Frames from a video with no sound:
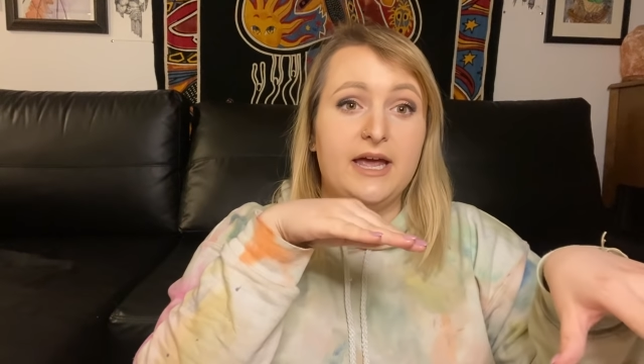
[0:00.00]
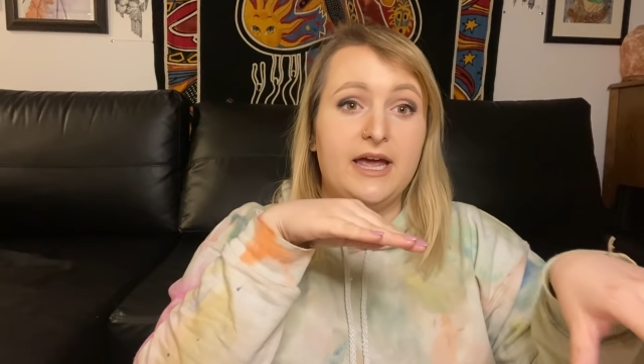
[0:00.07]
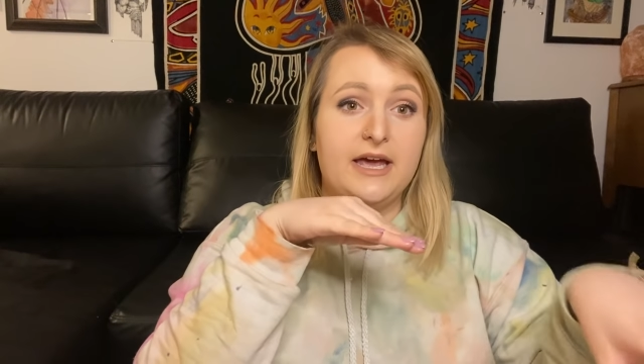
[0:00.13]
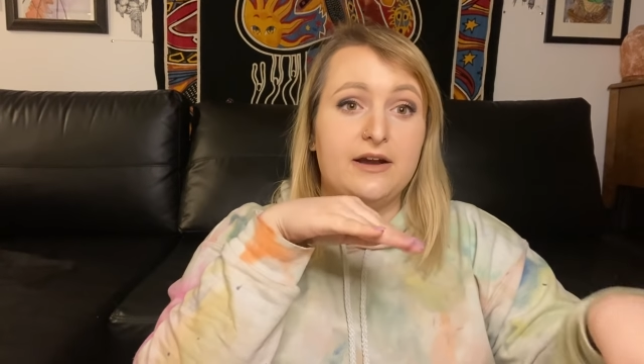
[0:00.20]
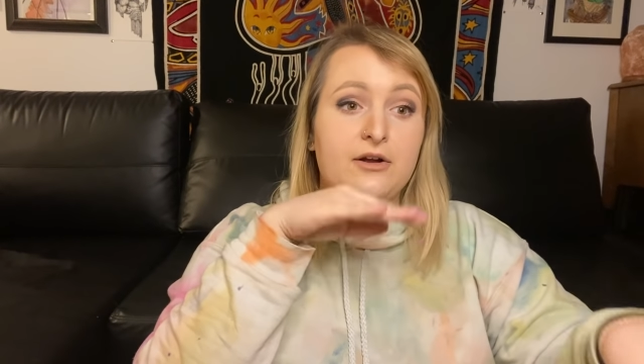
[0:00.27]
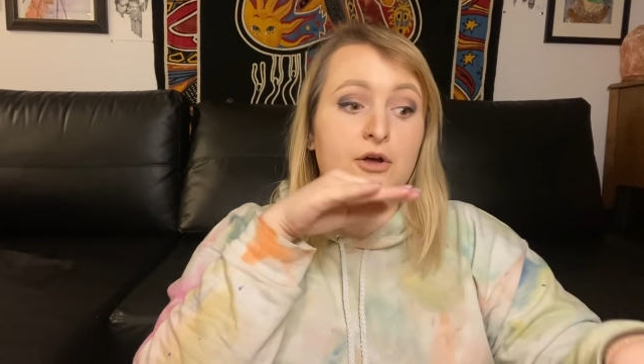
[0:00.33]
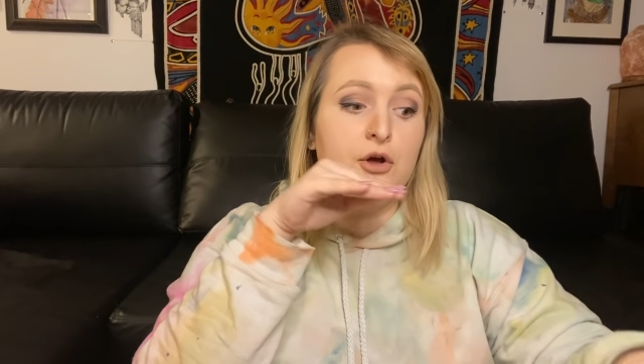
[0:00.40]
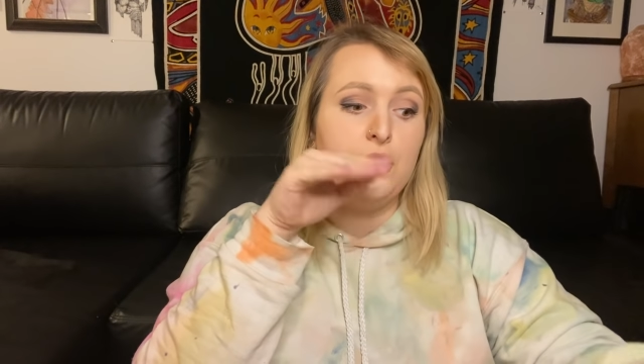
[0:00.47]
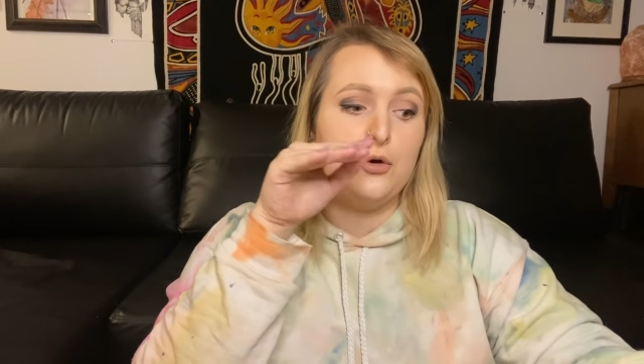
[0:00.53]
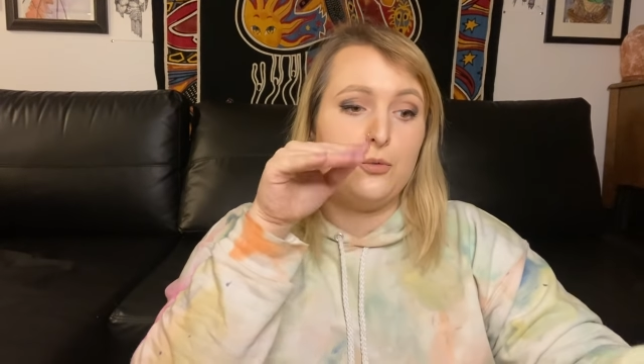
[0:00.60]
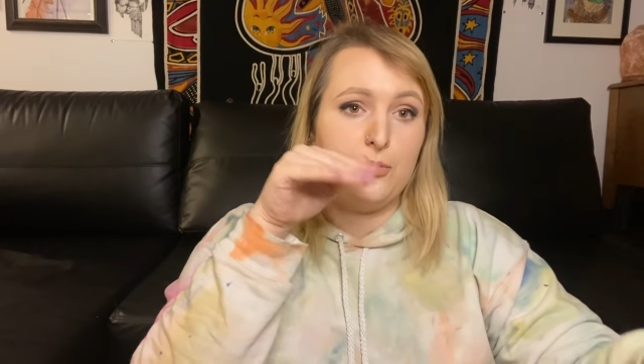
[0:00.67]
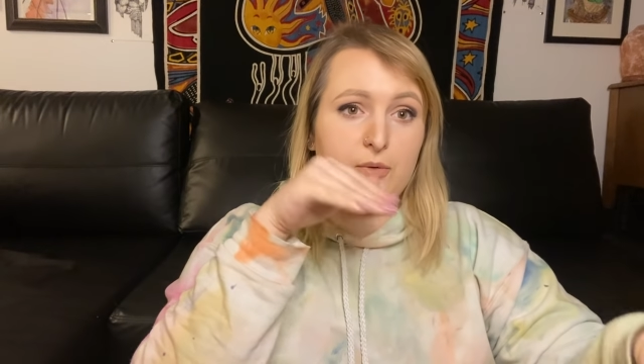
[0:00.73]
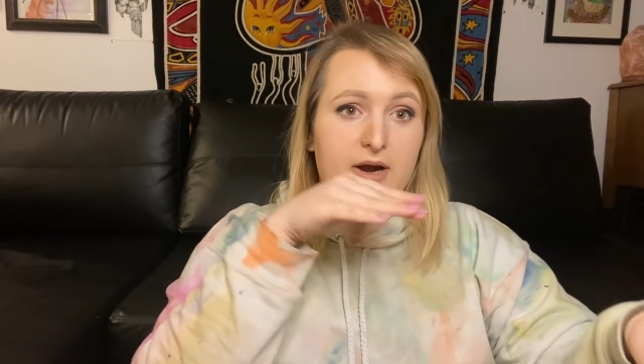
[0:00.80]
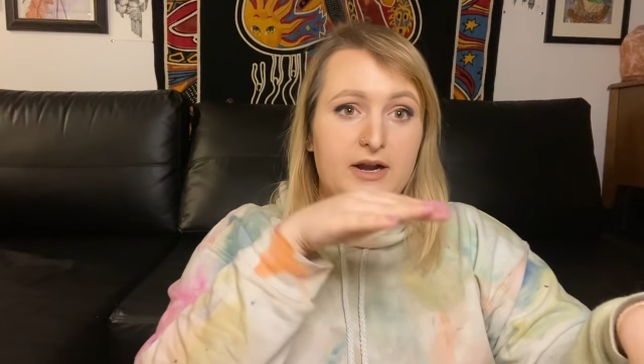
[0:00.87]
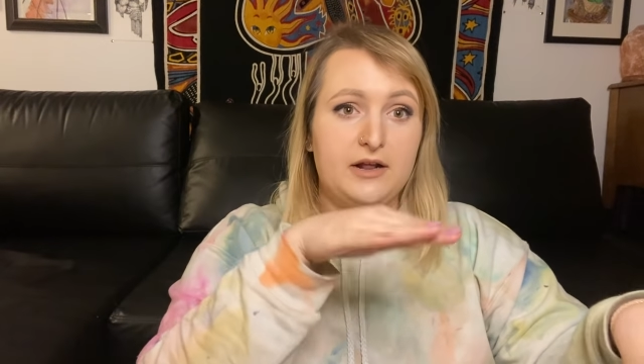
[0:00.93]
and
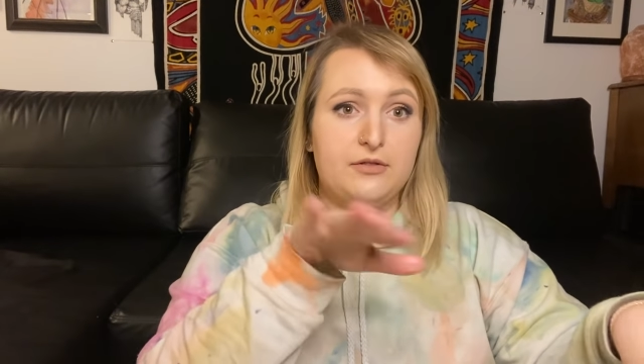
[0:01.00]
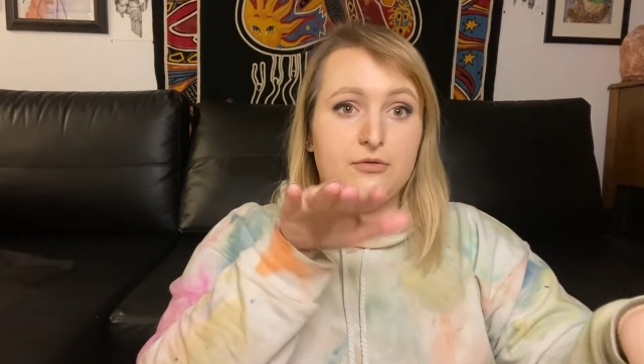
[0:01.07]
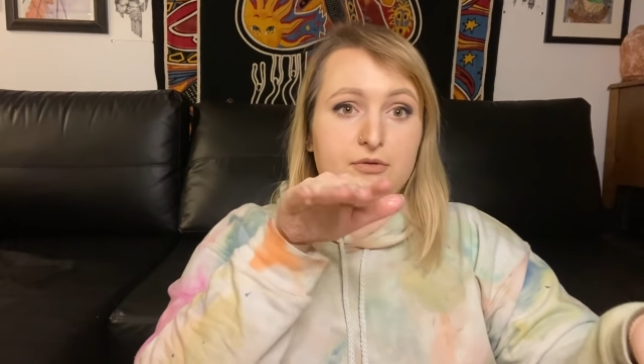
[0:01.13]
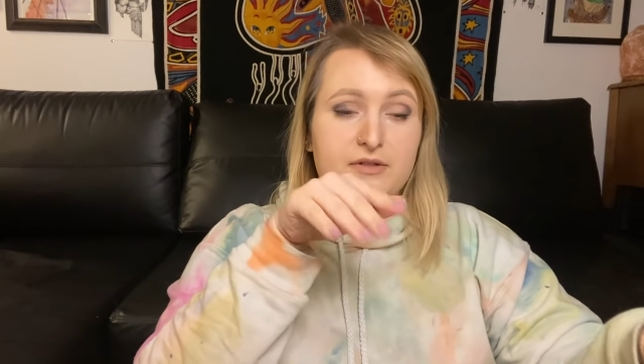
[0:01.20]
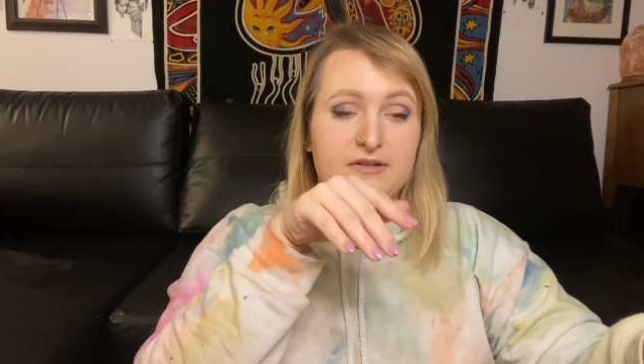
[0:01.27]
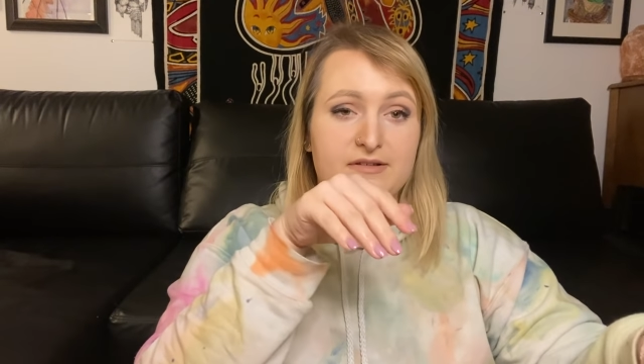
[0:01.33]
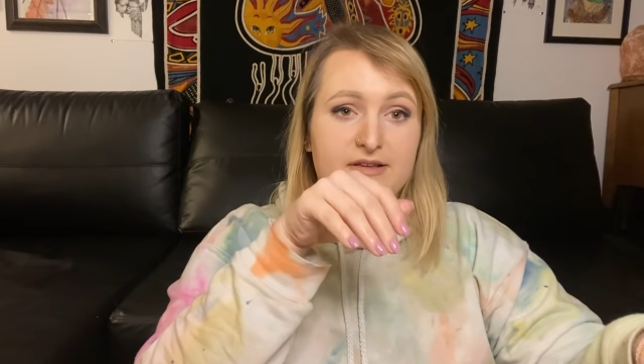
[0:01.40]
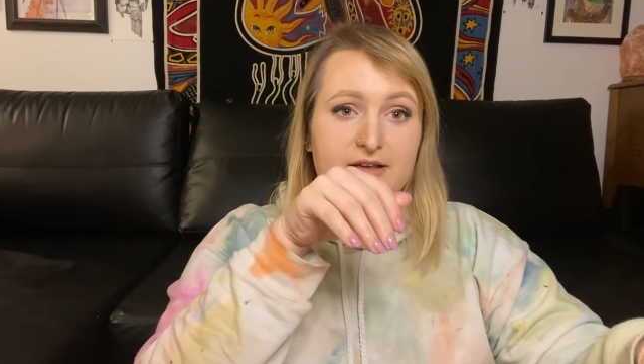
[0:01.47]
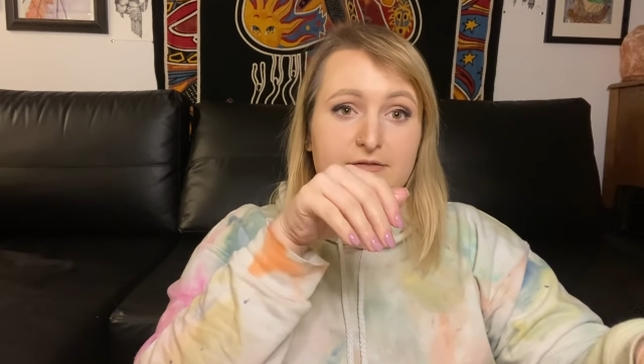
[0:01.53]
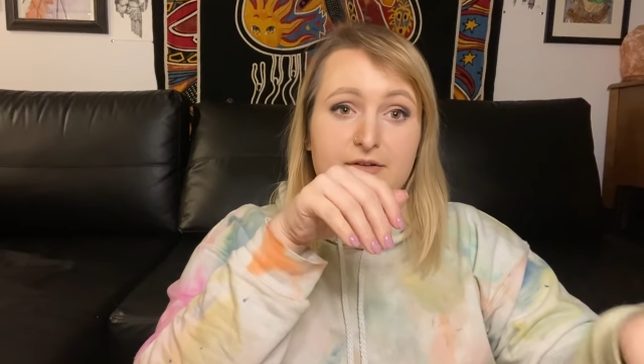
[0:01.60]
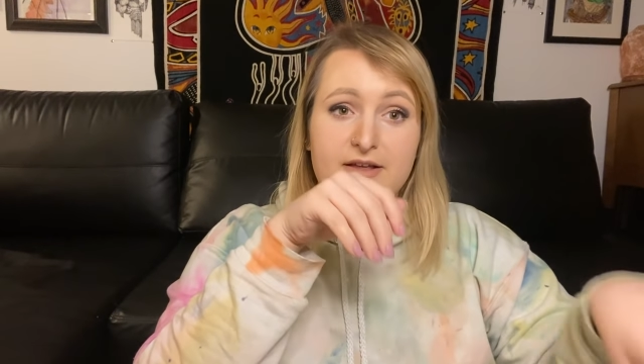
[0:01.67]
ran it through the sieve.